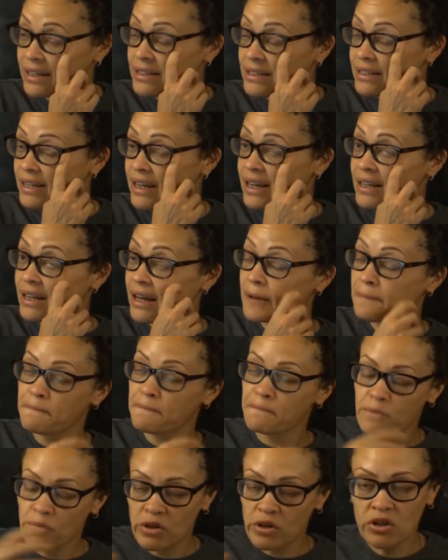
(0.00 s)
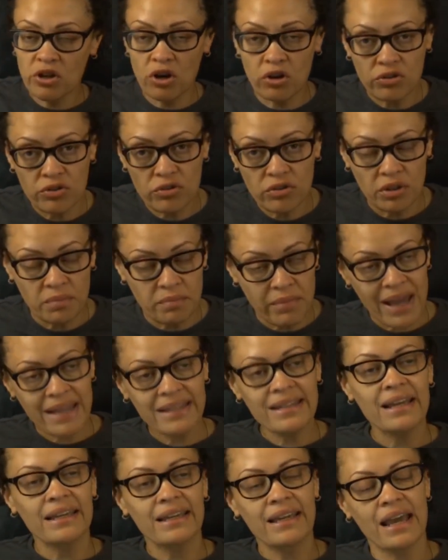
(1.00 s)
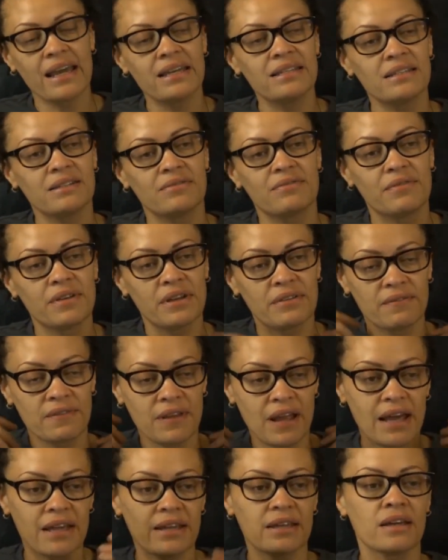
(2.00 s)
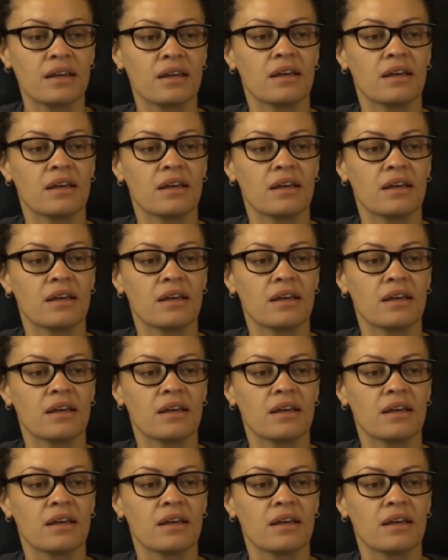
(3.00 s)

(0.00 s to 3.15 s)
he said, like, you know, you could make that case if black